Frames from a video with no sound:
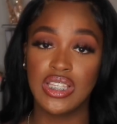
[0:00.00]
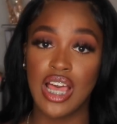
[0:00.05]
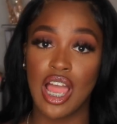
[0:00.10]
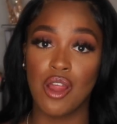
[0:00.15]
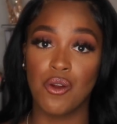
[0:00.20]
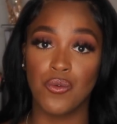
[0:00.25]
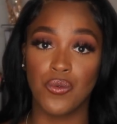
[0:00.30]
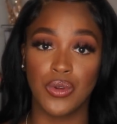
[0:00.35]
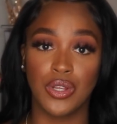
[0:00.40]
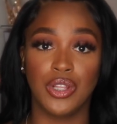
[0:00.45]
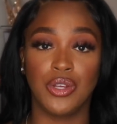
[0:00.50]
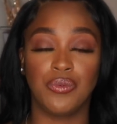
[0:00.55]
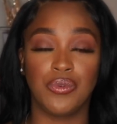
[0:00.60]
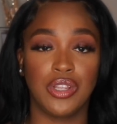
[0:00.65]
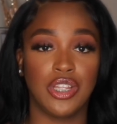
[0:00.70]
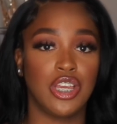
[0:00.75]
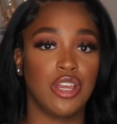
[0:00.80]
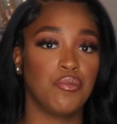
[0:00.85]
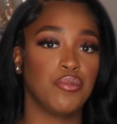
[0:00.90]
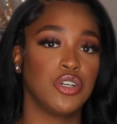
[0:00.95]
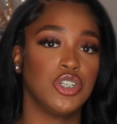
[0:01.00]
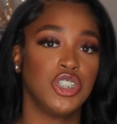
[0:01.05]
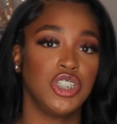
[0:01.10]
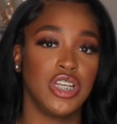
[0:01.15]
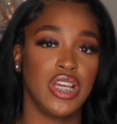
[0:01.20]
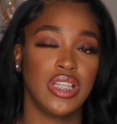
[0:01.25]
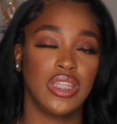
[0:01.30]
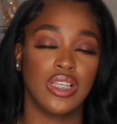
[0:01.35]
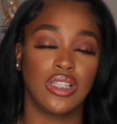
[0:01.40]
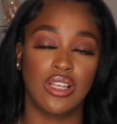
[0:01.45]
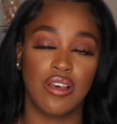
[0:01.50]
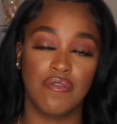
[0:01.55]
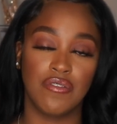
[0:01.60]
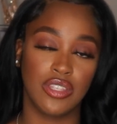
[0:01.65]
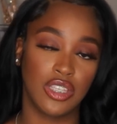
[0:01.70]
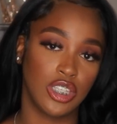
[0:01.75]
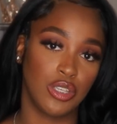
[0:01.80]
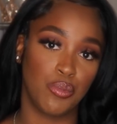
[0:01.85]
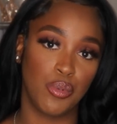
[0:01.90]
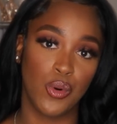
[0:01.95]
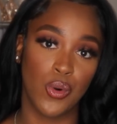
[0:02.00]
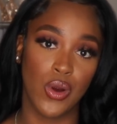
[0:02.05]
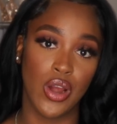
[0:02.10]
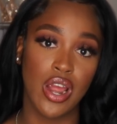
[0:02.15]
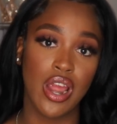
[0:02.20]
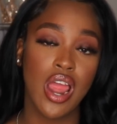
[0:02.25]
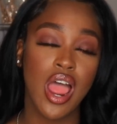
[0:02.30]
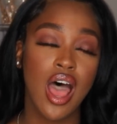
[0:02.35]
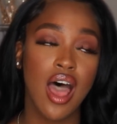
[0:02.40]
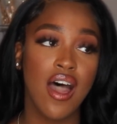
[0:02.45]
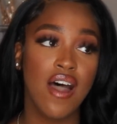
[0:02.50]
I really appreciate the love and support